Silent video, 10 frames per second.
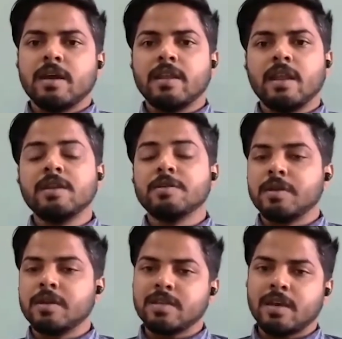in
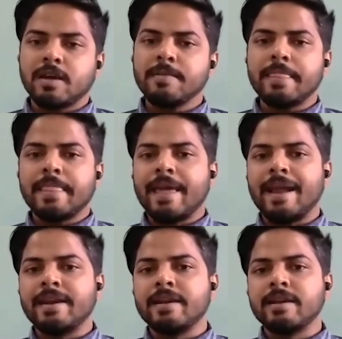today's era,
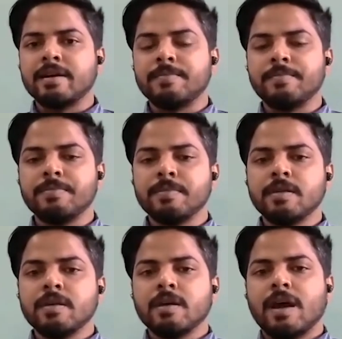and
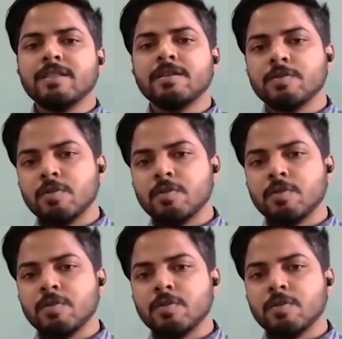the